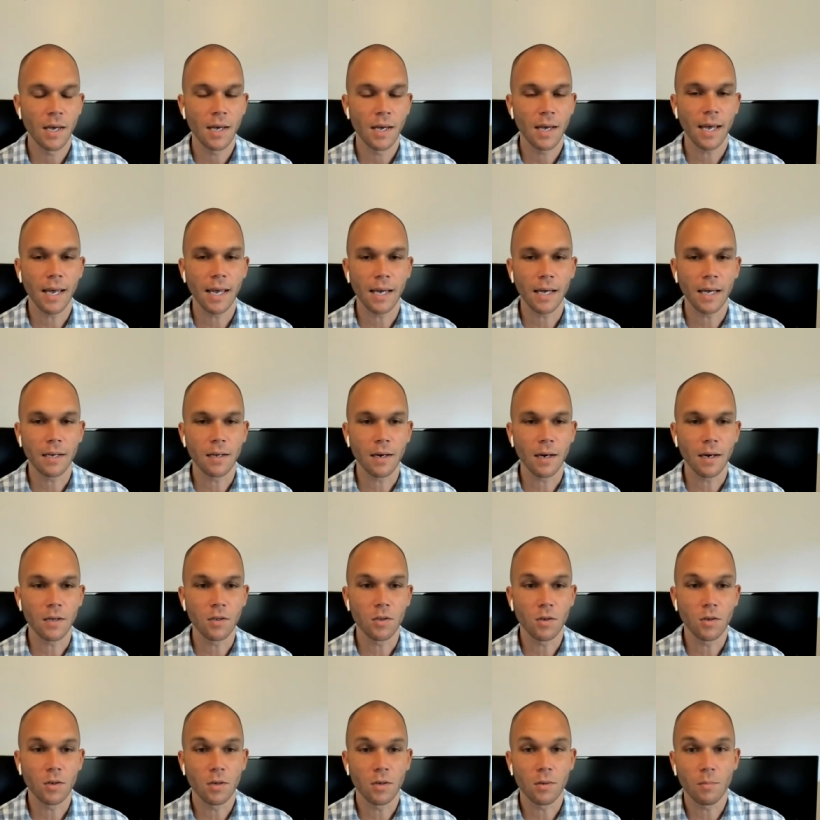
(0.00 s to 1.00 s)
And uh, you
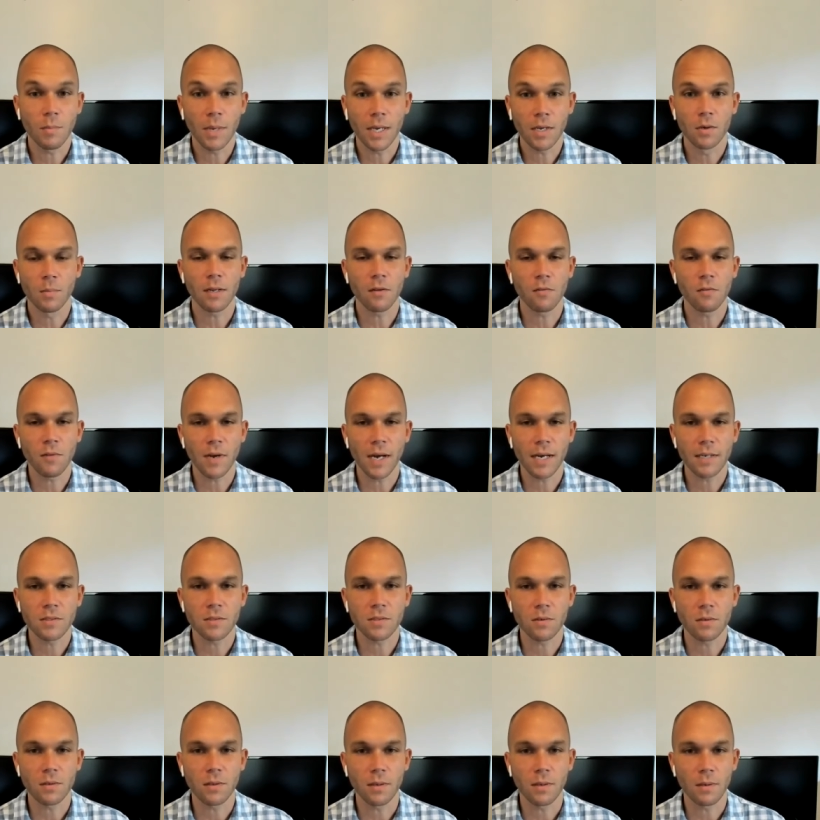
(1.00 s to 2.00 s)
can make good money
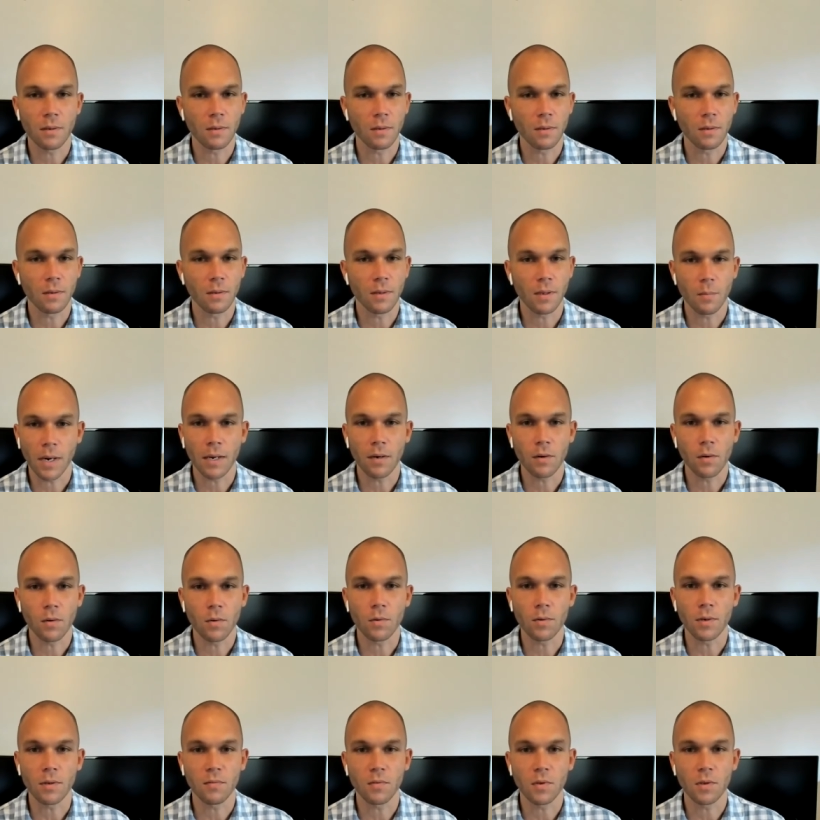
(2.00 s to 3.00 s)
faster than, than buy and
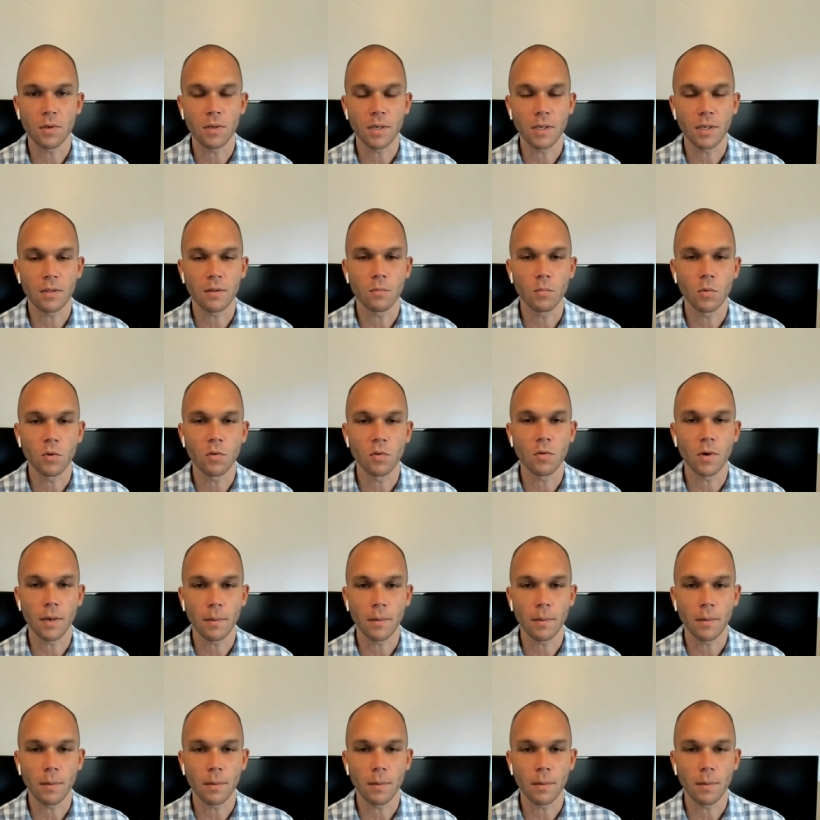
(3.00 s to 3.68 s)
hold if you can get the move right.